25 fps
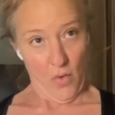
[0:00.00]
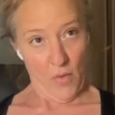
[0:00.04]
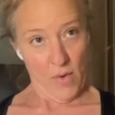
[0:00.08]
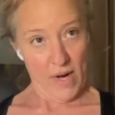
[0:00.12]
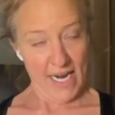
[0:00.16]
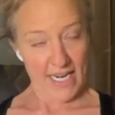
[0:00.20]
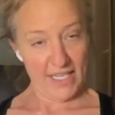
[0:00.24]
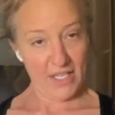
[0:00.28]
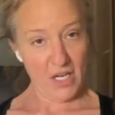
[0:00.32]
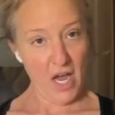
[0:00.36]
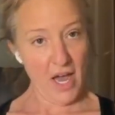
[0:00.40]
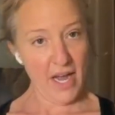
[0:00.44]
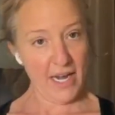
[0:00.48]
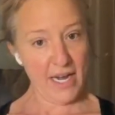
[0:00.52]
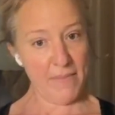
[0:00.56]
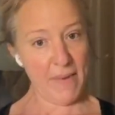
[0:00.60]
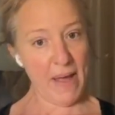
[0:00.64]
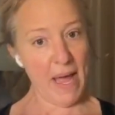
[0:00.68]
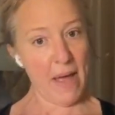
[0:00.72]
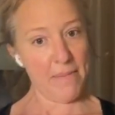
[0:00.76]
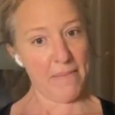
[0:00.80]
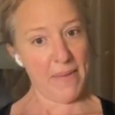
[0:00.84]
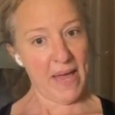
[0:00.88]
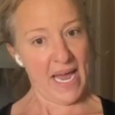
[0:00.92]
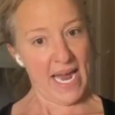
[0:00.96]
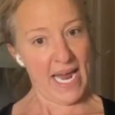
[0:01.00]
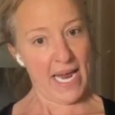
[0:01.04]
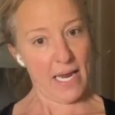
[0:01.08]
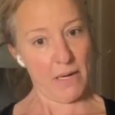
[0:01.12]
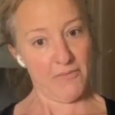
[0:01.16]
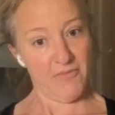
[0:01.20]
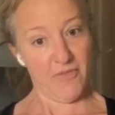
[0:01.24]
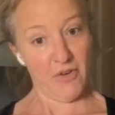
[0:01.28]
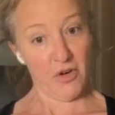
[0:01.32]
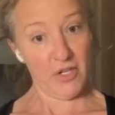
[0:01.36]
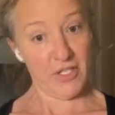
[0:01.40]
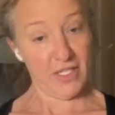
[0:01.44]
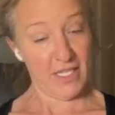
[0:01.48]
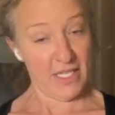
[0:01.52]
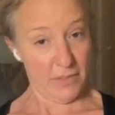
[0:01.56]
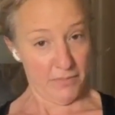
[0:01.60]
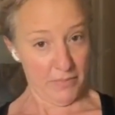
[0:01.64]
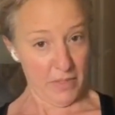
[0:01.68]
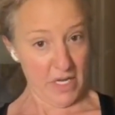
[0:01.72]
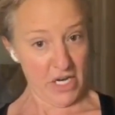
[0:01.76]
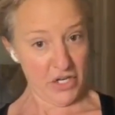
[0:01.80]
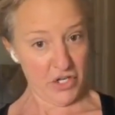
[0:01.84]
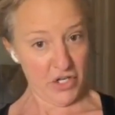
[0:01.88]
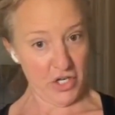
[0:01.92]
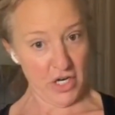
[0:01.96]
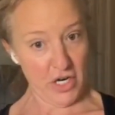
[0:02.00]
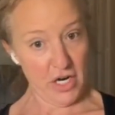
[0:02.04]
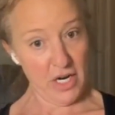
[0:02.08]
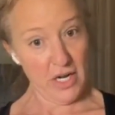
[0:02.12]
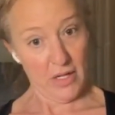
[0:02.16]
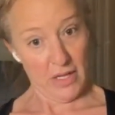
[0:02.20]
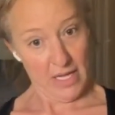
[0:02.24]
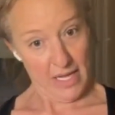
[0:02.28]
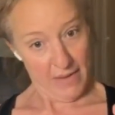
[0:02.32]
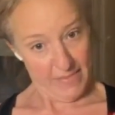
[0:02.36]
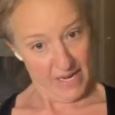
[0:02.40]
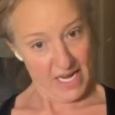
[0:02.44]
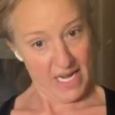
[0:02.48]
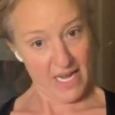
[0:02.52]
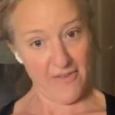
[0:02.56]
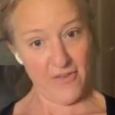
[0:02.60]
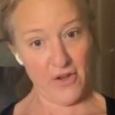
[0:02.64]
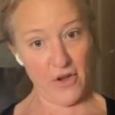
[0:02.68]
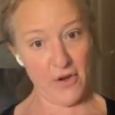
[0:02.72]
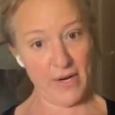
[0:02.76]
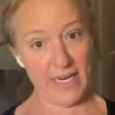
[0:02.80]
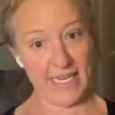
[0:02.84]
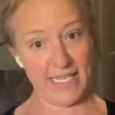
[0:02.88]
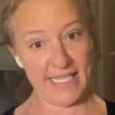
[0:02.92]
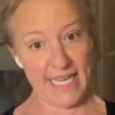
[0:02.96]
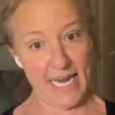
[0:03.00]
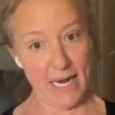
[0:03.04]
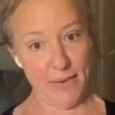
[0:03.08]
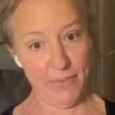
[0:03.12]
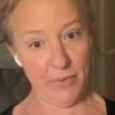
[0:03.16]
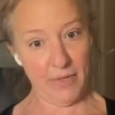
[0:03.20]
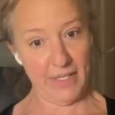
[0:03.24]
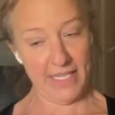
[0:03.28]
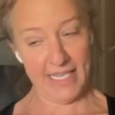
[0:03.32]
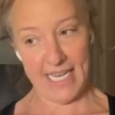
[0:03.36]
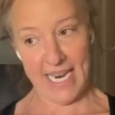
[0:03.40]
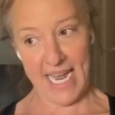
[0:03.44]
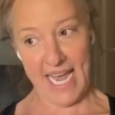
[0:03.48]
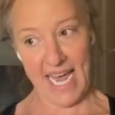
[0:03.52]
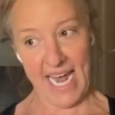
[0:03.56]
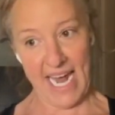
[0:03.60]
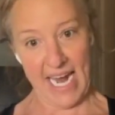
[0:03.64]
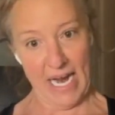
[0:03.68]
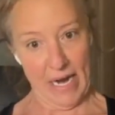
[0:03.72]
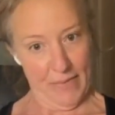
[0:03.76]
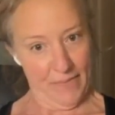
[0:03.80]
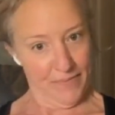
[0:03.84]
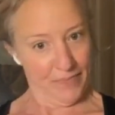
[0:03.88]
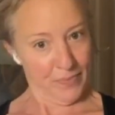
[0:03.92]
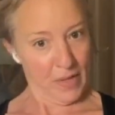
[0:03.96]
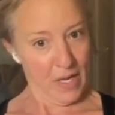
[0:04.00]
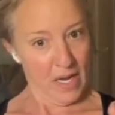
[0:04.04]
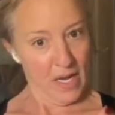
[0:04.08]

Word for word: when i talk about pain versus pleasure let me give you an example today